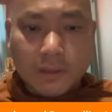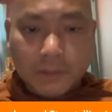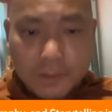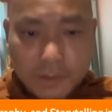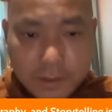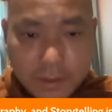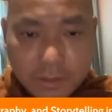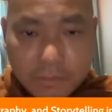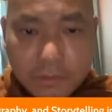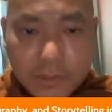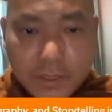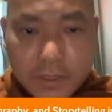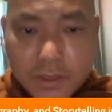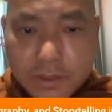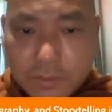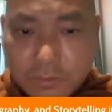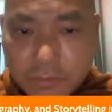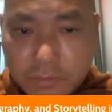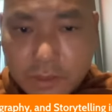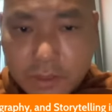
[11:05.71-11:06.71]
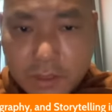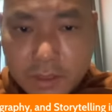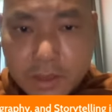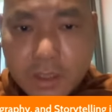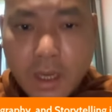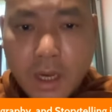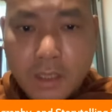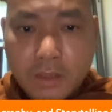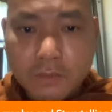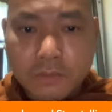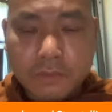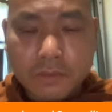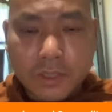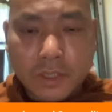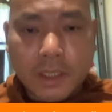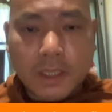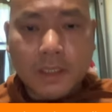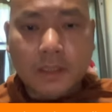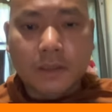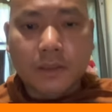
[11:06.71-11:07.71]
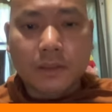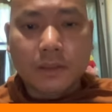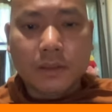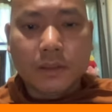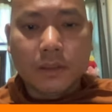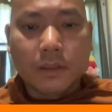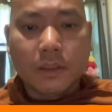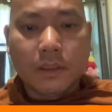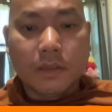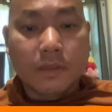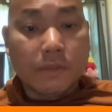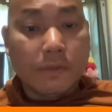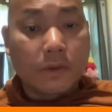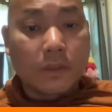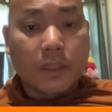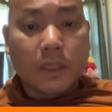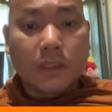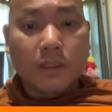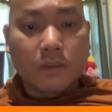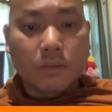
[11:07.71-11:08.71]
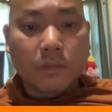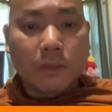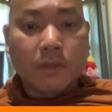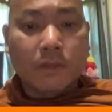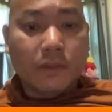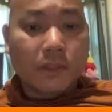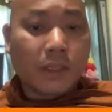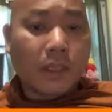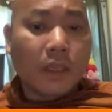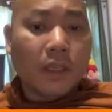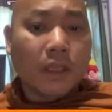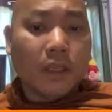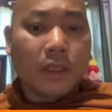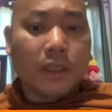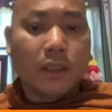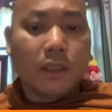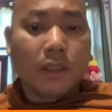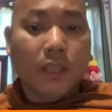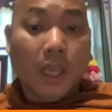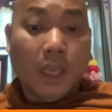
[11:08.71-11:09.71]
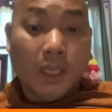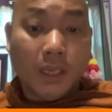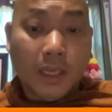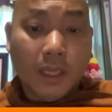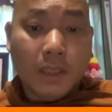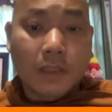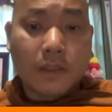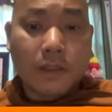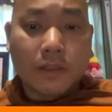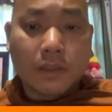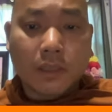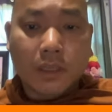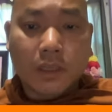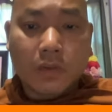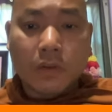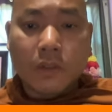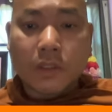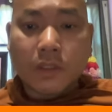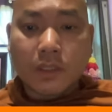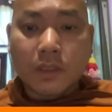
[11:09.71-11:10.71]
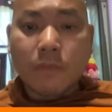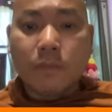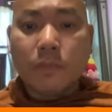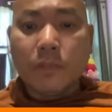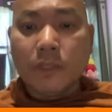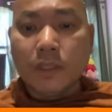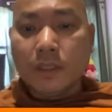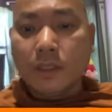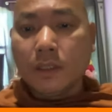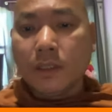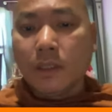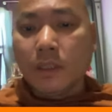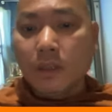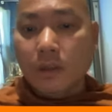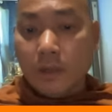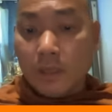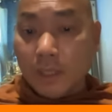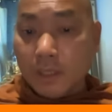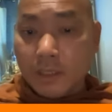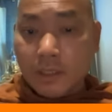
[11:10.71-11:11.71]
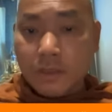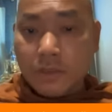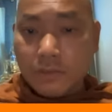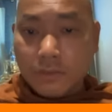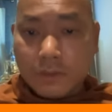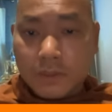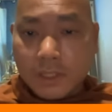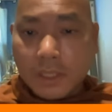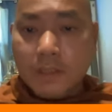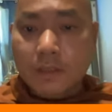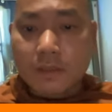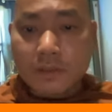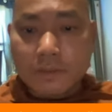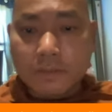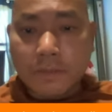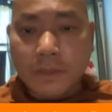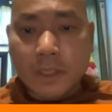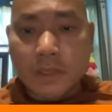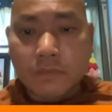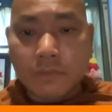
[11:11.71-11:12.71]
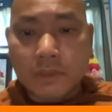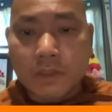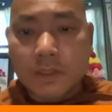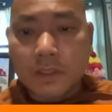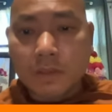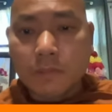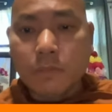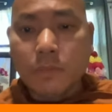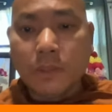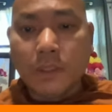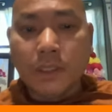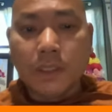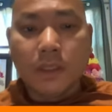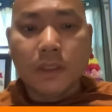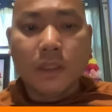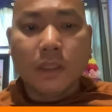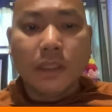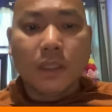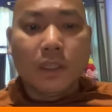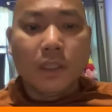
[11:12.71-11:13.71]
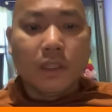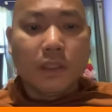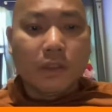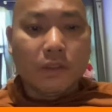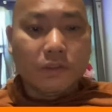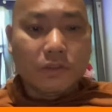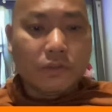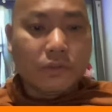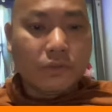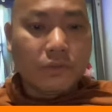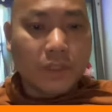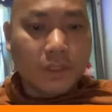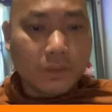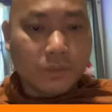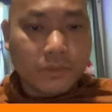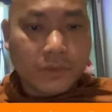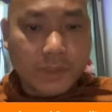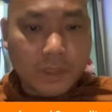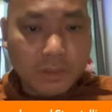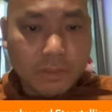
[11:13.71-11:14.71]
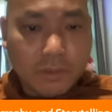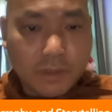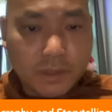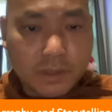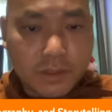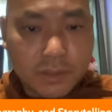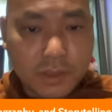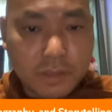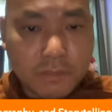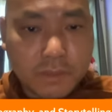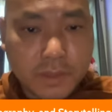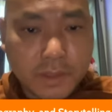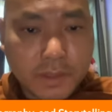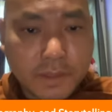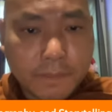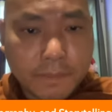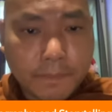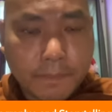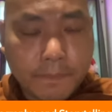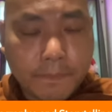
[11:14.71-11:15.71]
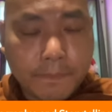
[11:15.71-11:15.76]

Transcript: Sivali's story is hard to tell. Forget about studying unless you are satisfied with simply story of Sivali.